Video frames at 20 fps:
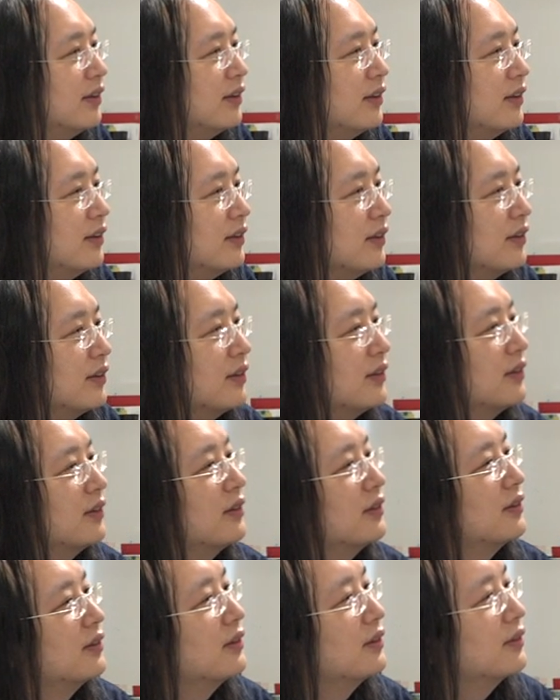
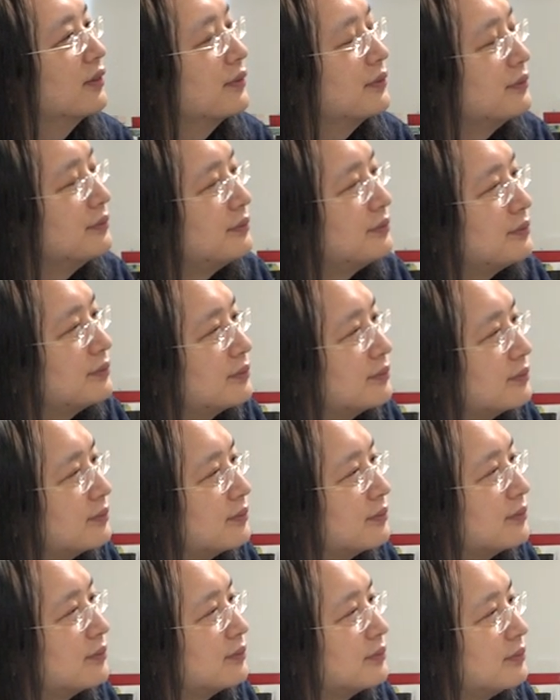
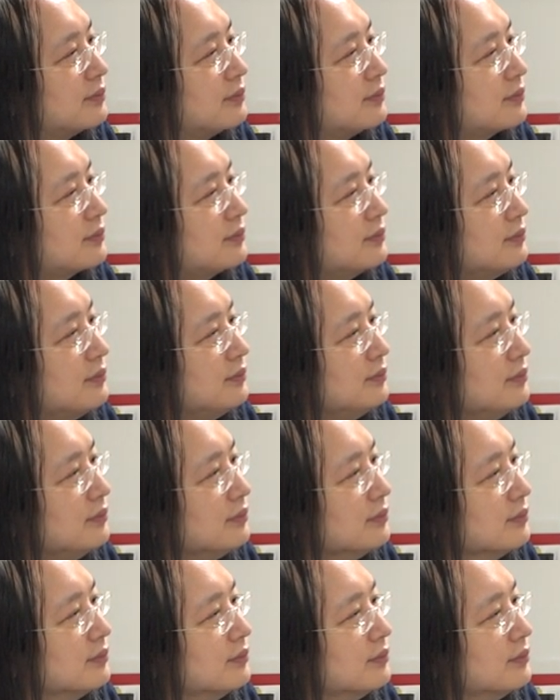
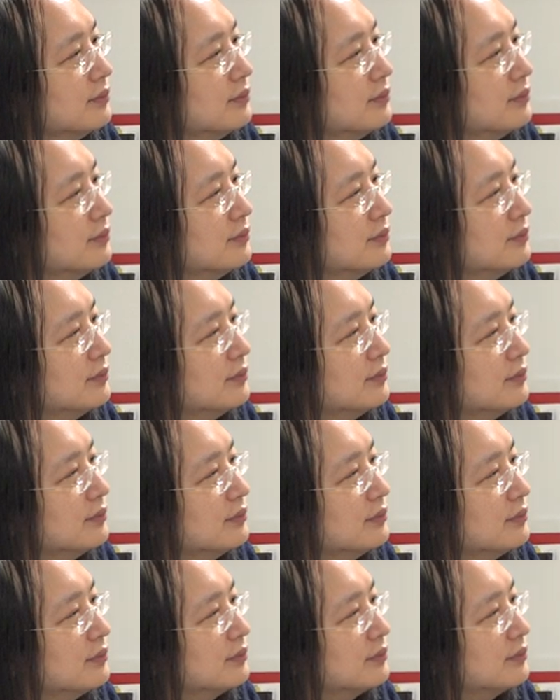
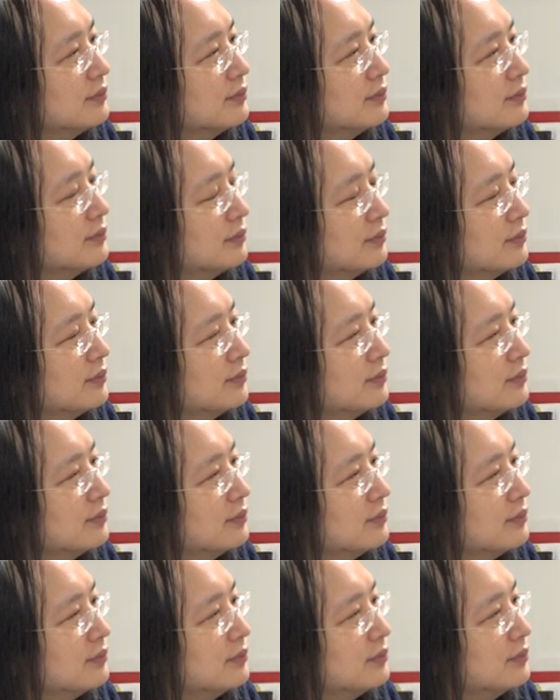
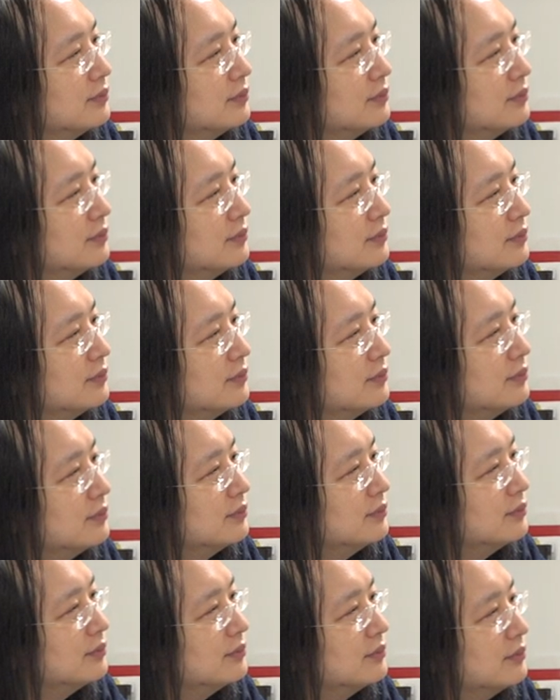
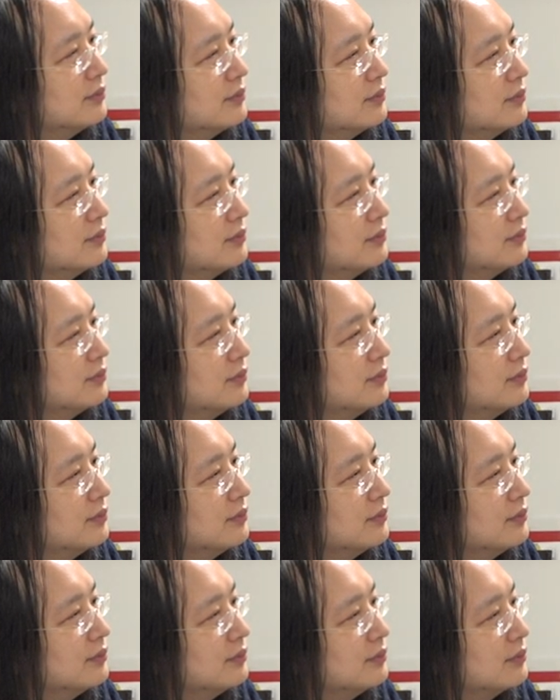
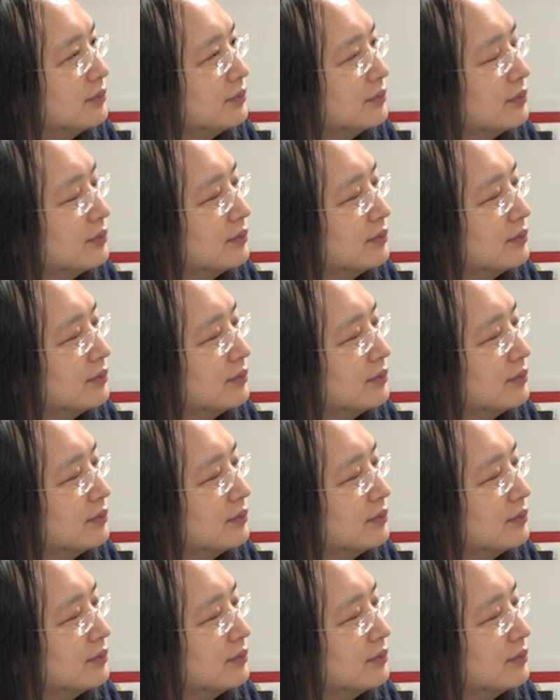[no speech]